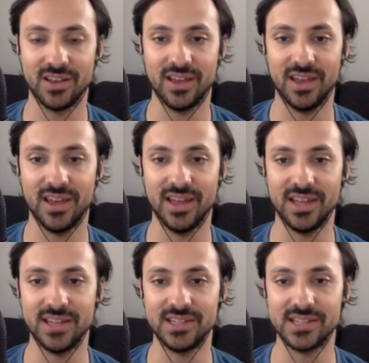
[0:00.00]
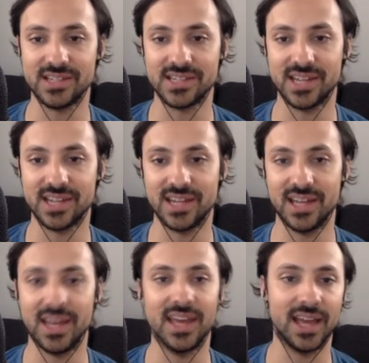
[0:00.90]
and said,
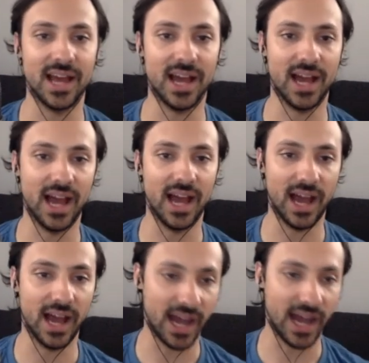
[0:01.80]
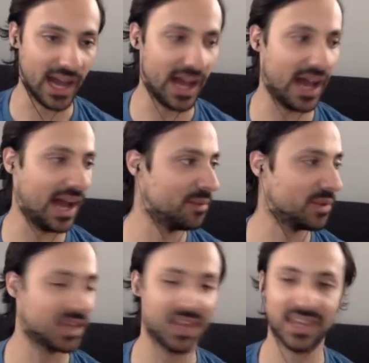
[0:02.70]
hey, I'm
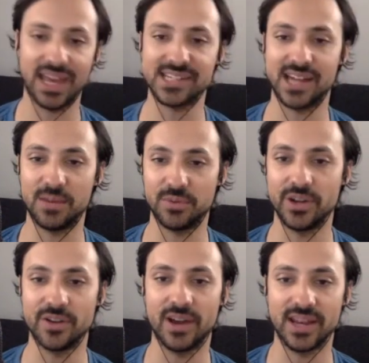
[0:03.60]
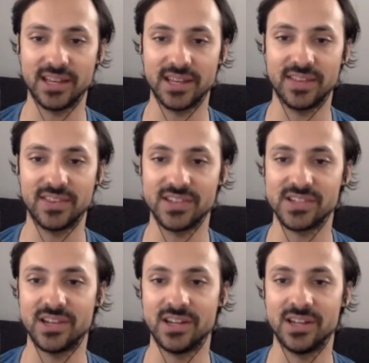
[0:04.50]
a kick-ass operator, I can get this
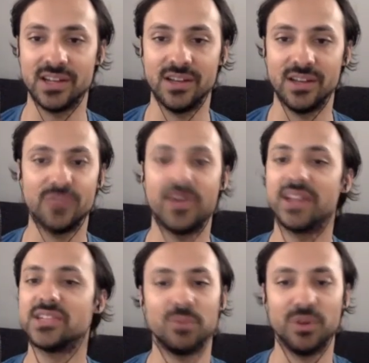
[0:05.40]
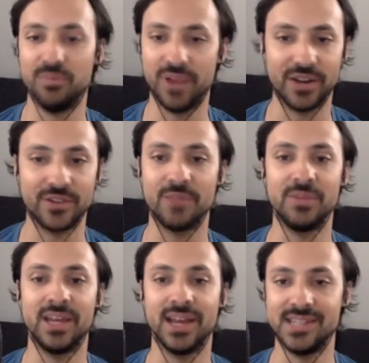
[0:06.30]
done, find someone better than
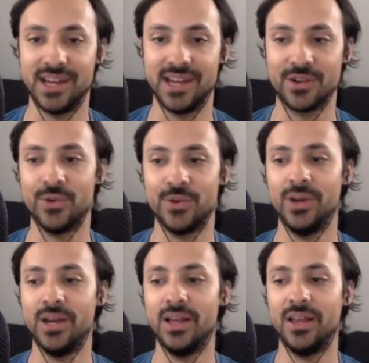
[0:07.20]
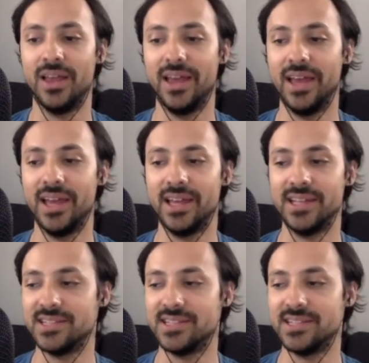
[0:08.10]
me, I dare you. And